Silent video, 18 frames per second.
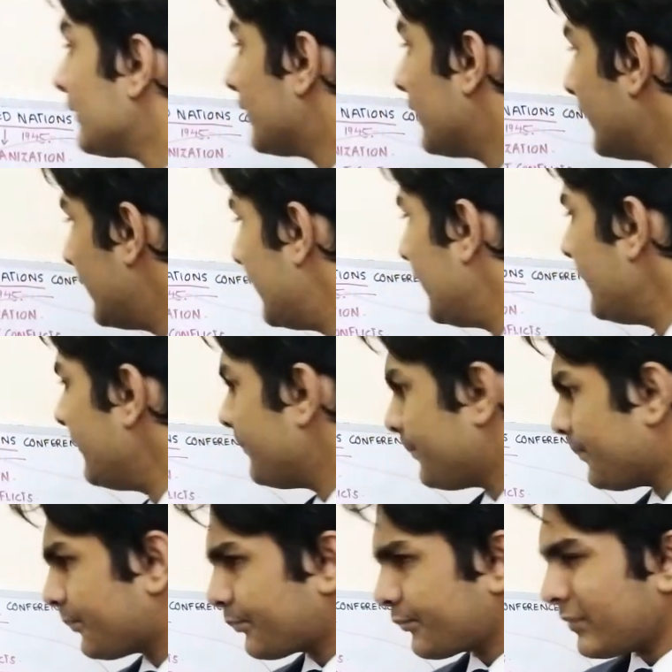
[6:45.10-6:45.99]

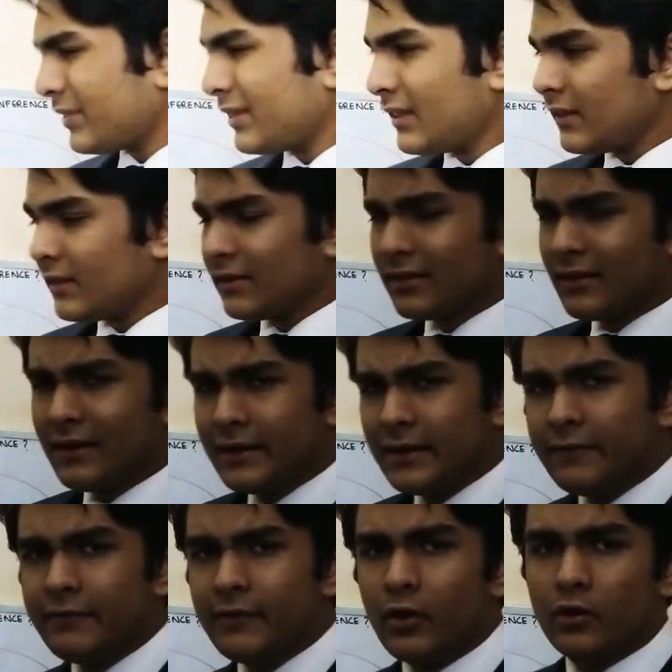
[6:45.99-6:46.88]
Thirdly,
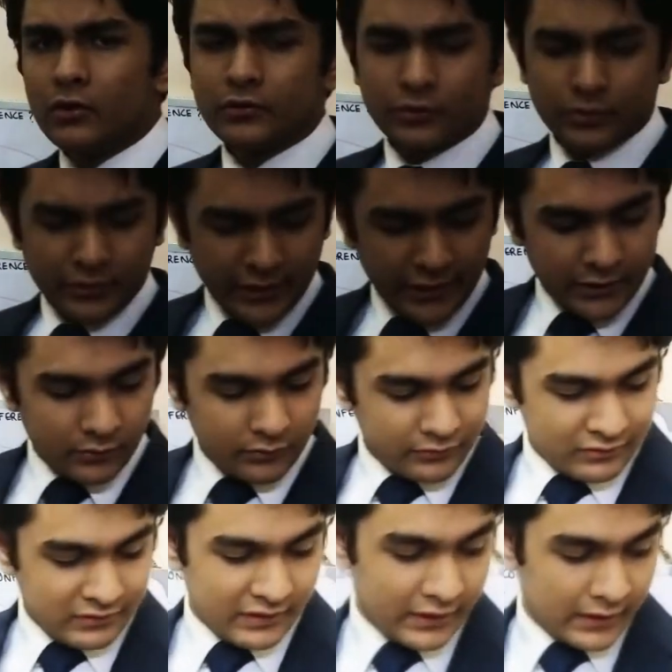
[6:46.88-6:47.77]
we also need to
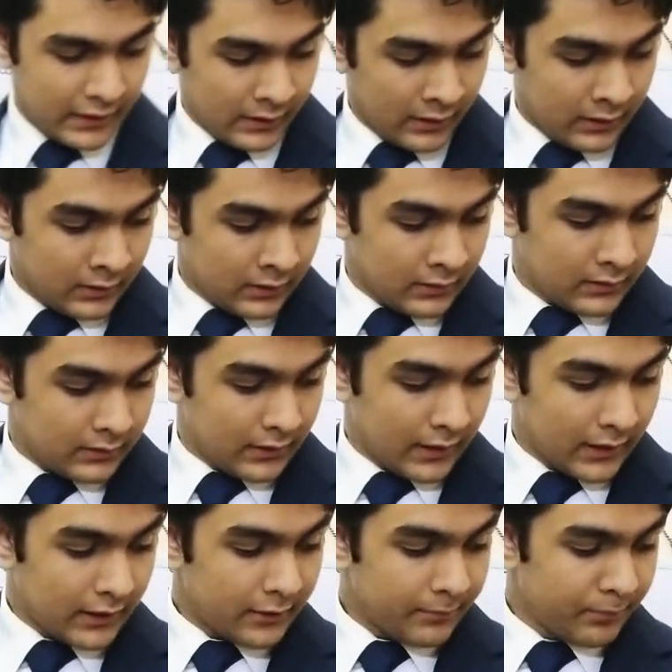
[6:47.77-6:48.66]
see
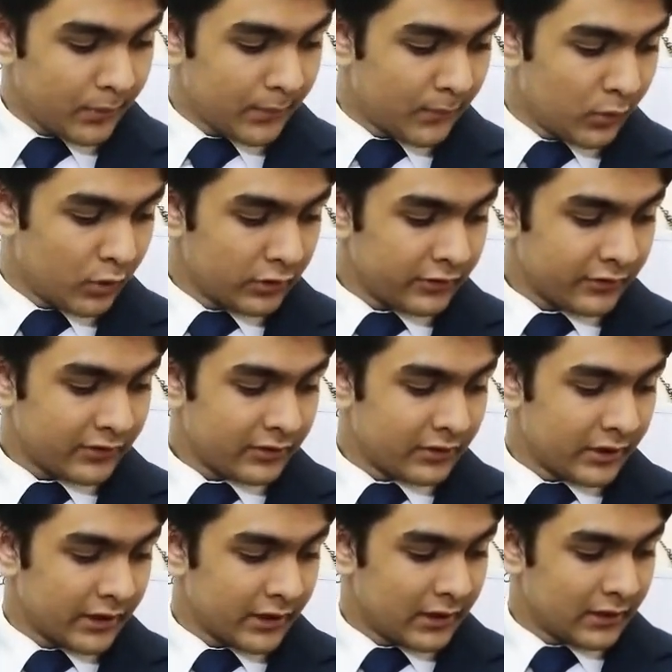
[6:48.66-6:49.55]
that it promotes
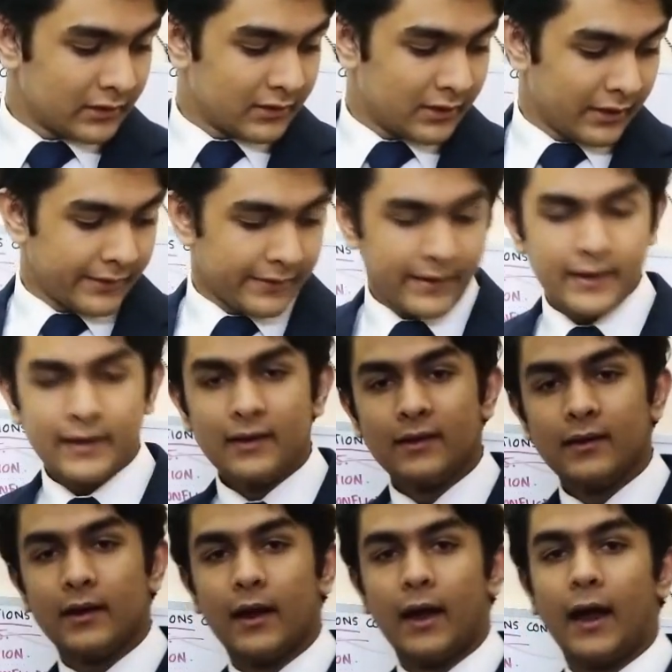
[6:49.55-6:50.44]
critical
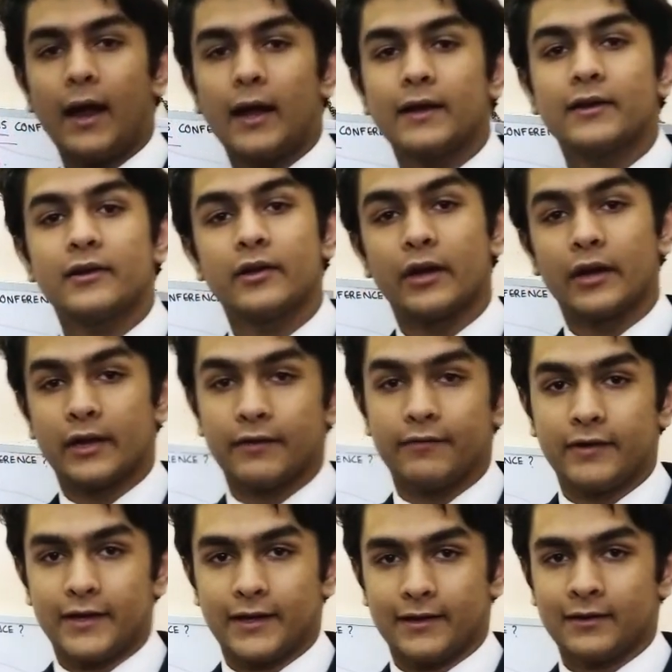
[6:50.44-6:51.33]
thinking and
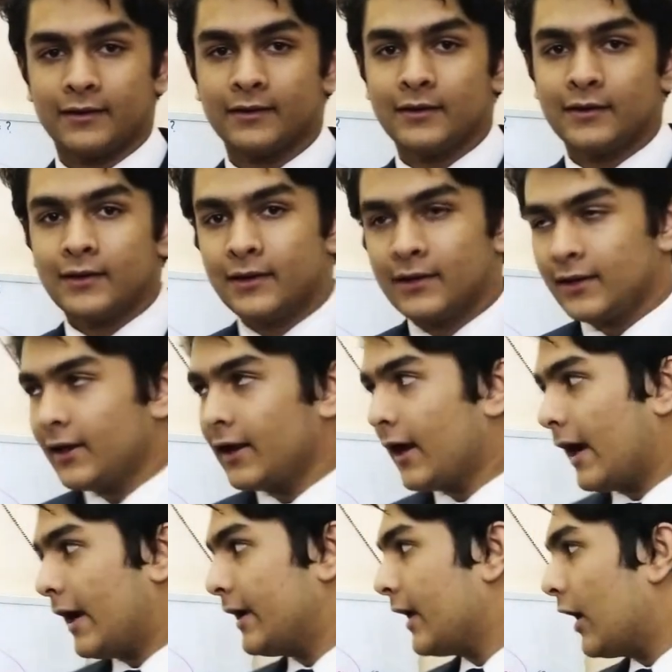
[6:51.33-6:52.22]
creativity.
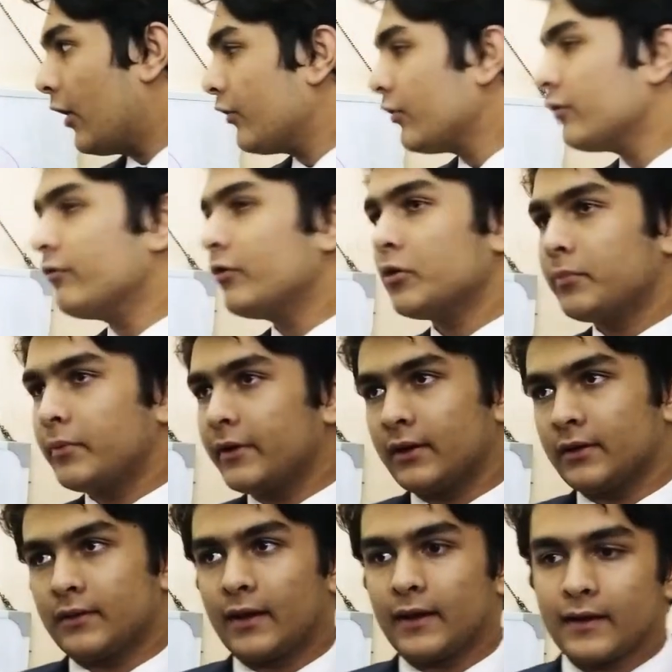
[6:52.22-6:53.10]
And now you would
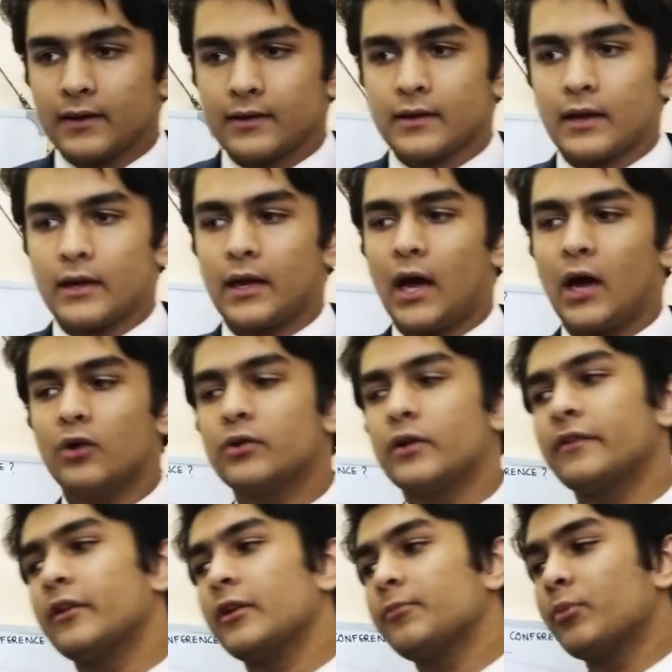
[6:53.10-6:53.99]
be thinking that how
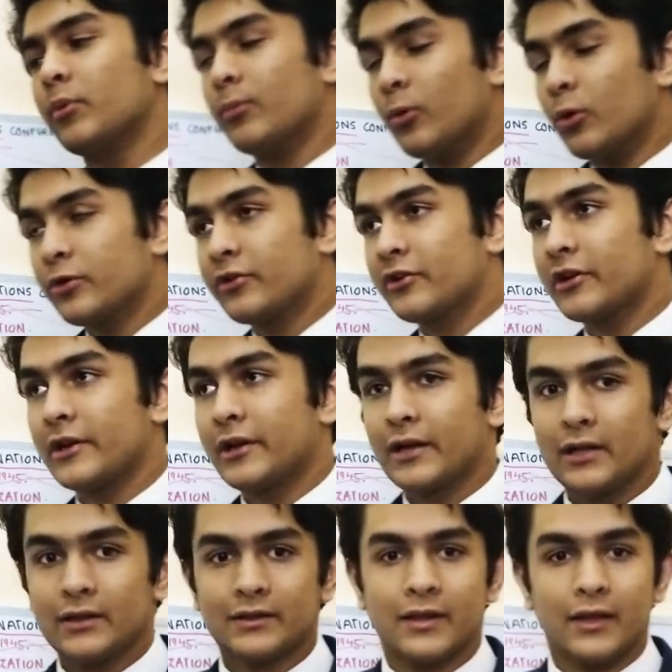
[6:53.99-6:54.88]
does it promote
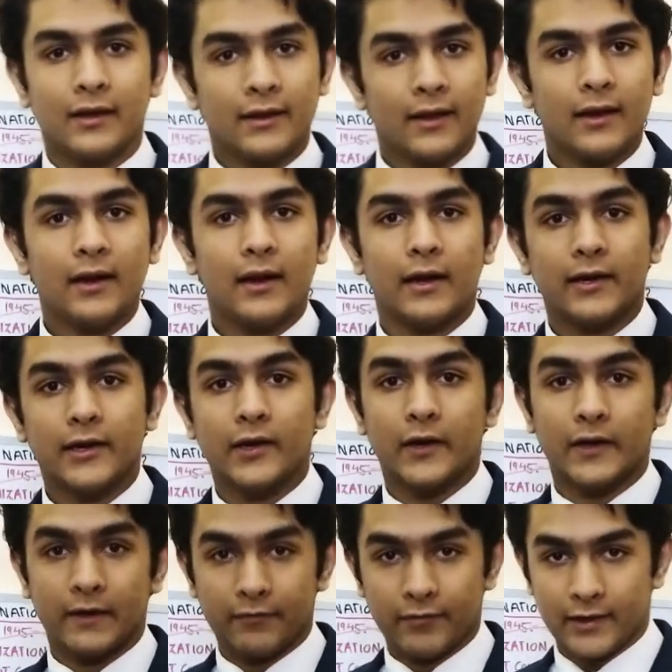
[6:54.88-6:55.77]
critical thinking and
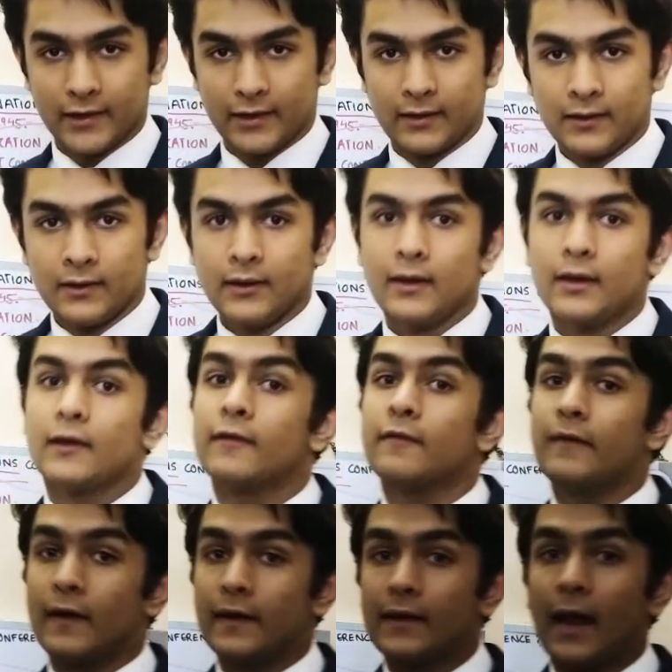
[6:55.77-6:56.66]
creativity?
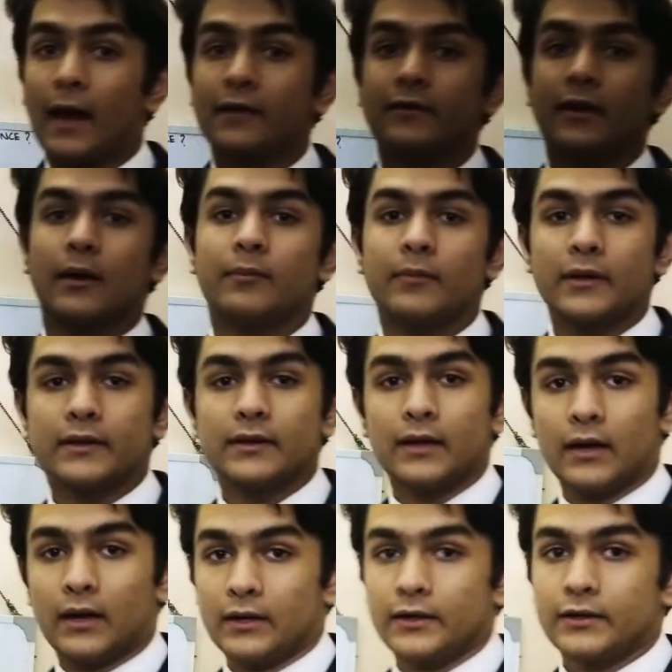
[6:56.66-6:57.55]
Well, that comes
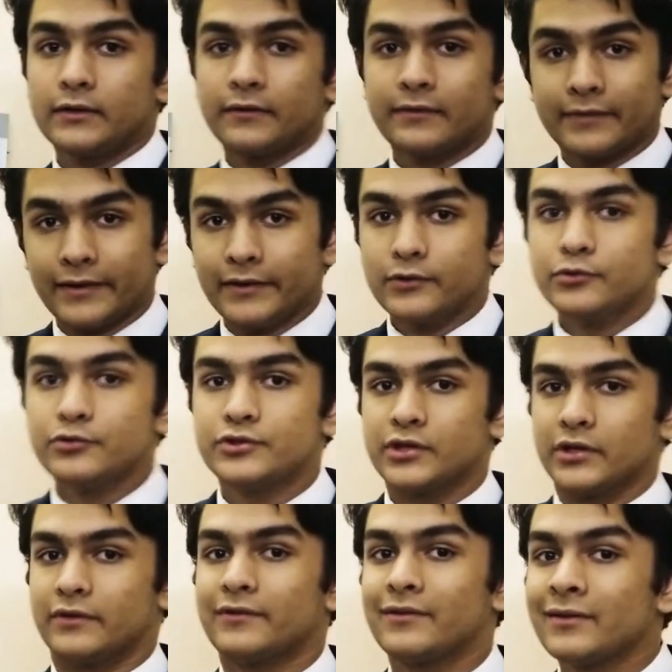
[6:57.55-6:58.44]
under the
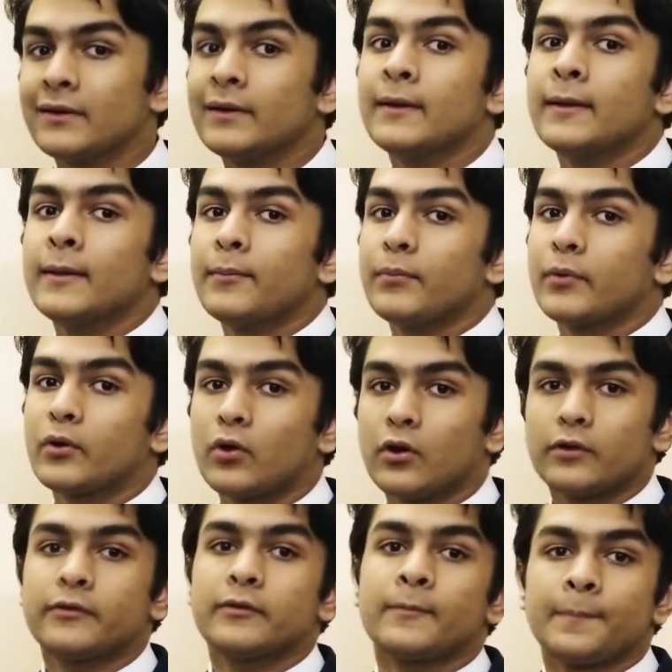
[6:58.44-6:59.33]
solutions,
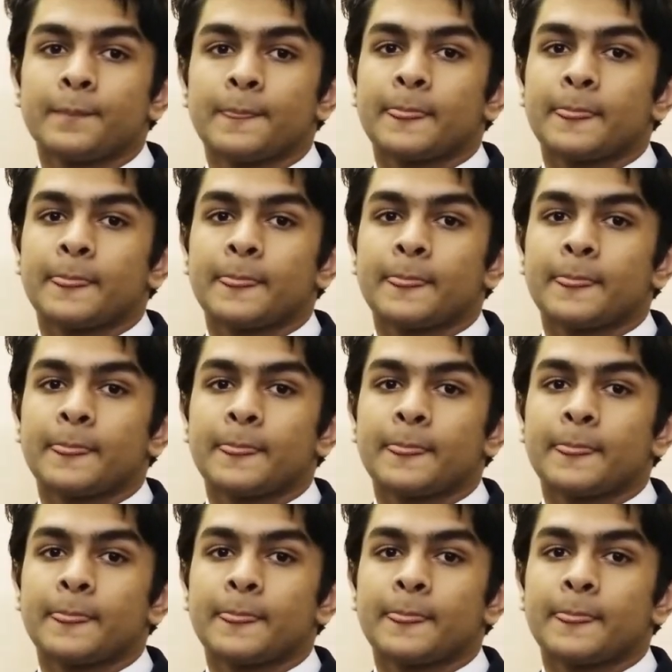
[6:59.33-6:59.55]
because